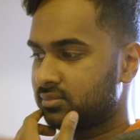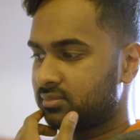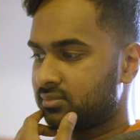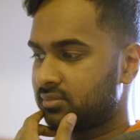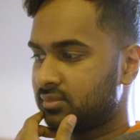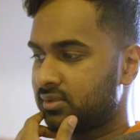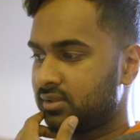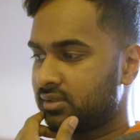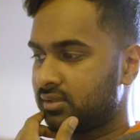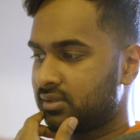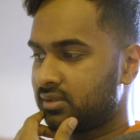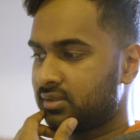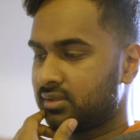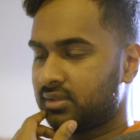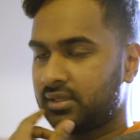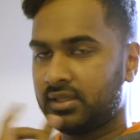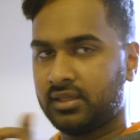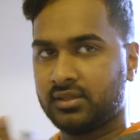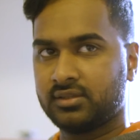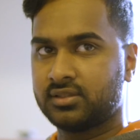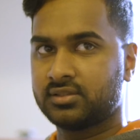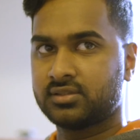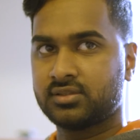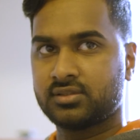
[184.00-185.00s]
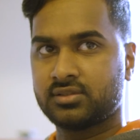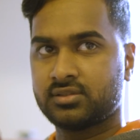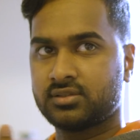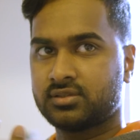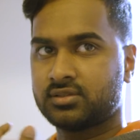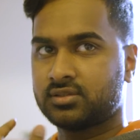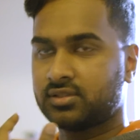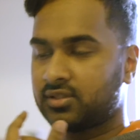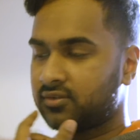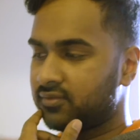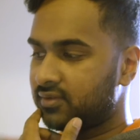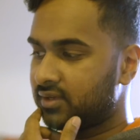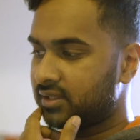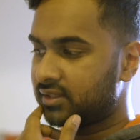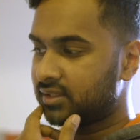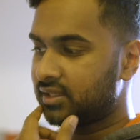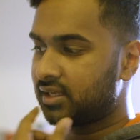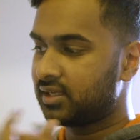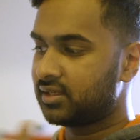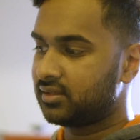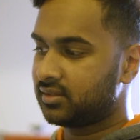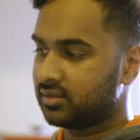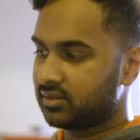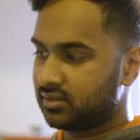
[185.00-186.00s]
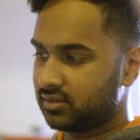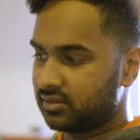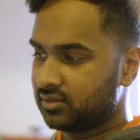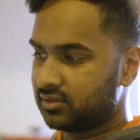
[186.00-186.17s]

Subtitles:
who are design enthusiasts